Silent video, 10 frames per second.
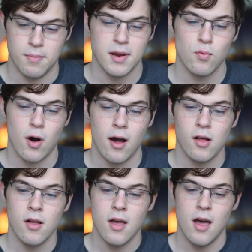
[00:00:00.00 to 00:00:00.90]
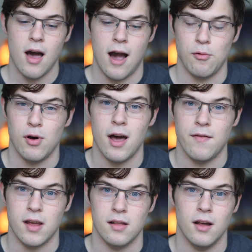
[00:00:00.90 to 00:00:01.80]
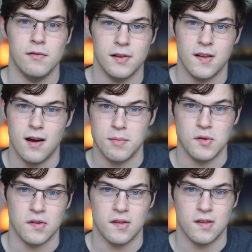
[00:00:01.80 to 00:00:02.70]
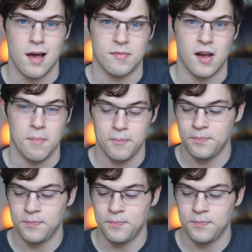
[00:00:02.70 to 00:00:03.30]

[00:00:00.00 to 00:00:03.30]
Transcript: in the meanwhile, I will have a lovely time using this laptop.